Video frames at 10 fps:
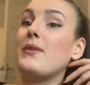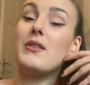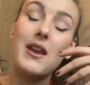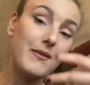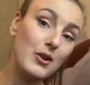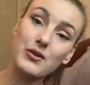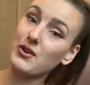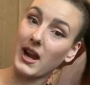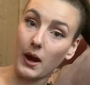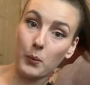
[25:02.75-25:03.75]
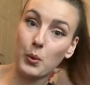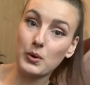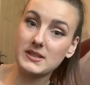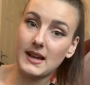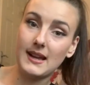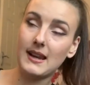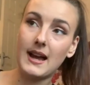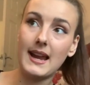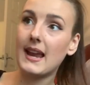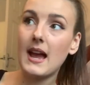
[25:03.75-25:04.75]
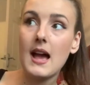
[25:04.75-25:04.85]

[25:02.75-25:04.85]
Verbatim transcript: even not drinking water, like